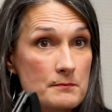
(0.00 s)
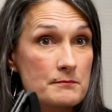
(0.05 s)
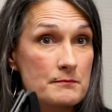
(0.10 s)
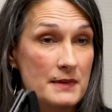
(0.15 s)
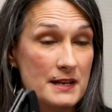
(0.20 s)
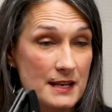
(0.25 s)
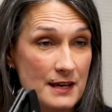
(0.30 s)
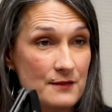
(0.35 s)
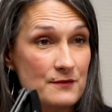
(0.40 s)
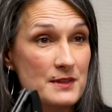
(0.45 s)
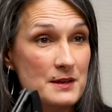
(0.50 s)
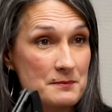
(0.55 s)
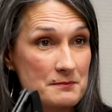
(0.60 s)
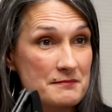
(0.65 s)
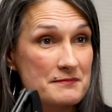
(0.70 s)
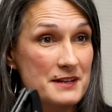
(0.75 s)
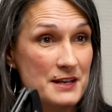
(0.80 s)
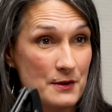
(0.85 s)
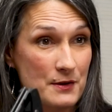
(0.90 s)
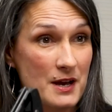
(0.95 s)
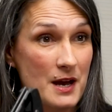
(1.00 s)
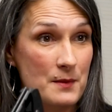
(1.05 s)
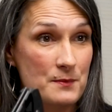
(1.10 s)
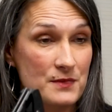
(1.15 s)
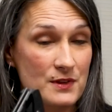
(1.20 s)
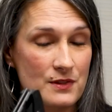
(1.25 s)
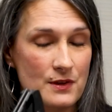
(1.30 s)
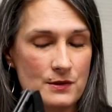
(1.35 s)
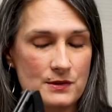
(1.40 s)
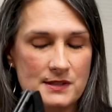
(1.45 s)
Many of them, come
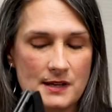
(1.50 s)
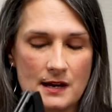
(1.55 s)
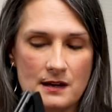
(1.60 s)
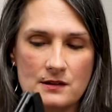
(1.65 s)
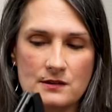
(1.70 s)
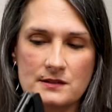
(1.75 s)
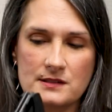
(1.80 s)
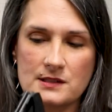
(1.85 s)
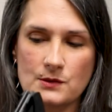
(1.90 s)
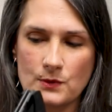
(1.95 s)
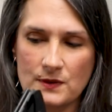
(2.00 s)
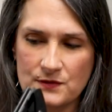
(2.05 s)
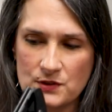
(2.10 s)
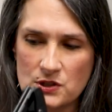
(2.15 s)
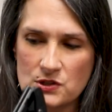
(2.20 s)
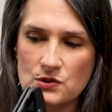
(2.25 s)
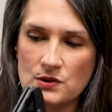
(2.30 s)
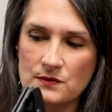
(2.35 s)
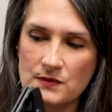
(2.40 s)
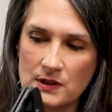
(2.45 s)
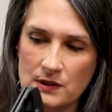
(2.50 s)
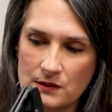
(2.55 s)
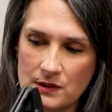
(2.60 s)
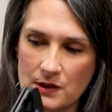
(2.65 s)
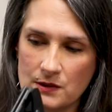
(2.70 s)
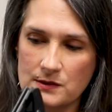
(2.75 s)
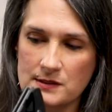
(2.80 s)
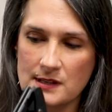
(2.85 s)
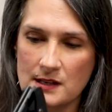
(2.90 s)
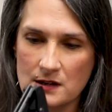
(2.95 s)
through those cycles. So we've just reviewed
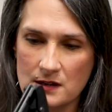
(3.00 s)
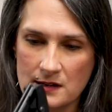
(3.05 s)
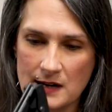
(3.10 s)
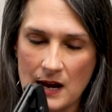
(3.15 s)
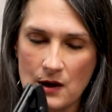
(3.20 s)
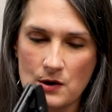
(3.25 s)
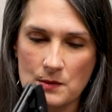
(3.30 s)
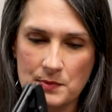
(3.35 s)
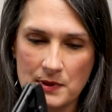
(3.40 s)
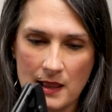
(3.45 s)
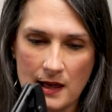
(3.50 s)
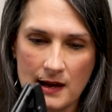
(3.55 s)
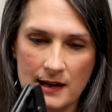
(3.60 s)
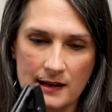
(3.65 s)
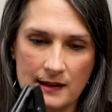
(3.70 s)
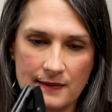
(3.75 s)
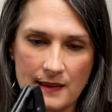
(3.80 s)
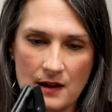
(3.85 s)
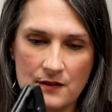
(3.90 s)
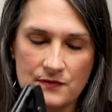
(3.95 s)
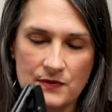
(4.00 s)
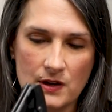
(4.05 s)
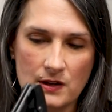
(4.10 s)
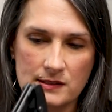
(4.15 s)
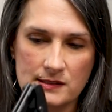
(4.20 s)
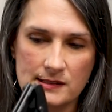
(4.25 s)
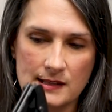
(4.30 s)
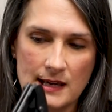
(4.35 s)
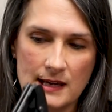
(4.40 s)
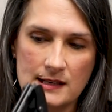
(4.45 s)
those that are now applying in that fall
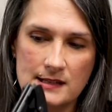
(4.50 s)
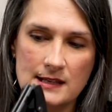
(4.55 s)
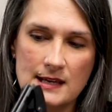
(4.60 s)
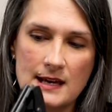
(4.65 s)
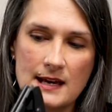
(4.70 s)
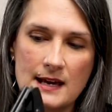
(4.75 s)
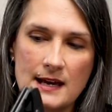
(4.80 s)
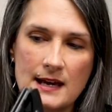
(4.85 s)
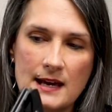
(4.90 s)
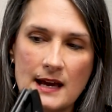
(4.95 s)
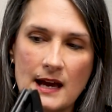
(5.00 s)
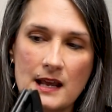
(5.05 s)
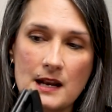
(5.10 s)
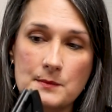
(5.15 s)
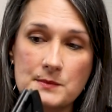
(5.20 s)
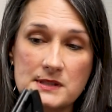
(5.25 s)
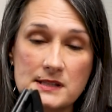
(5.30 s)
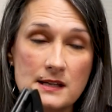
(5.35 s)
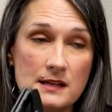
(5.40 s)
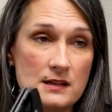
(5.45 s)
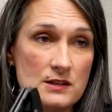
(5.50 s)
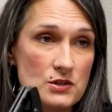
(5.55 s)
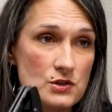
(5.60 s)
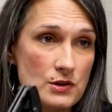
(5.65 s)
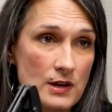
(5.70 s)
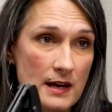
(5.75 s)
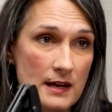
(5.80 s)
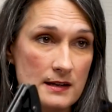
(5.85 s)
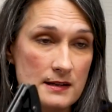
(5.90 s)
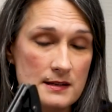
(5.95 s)
slate. And I'm seeing a
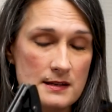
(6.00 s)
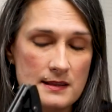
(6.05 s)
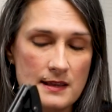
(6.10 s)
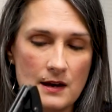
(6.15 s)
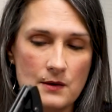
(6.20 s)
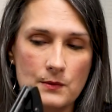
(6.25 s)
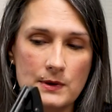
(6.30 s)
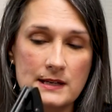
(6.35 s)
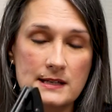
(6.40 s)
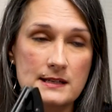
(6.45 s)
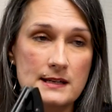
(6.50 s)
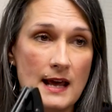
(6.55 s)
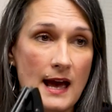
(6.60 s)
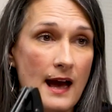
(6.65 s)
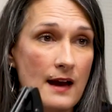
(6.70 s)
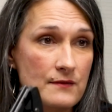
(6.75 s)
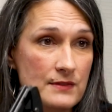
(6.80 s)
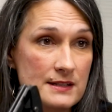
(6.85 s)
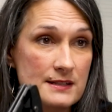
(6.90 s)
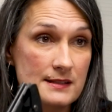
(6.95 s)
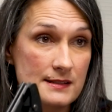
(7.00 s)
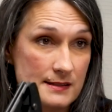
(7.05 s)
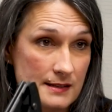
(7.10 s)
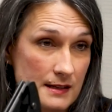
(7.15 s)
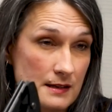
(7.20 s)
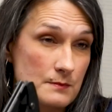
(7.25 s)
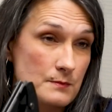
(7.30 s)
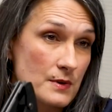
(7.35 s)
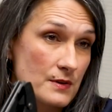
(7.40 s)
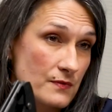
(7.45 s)
trend that we haven't
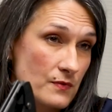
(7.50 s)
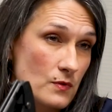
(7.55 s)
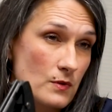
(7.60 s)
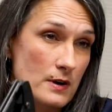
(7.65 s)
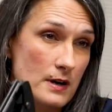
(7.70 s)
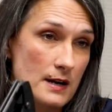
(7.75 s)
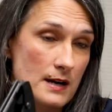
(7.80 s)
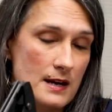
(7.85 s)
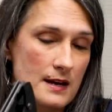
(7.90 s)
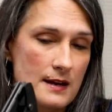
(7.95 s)
seen before.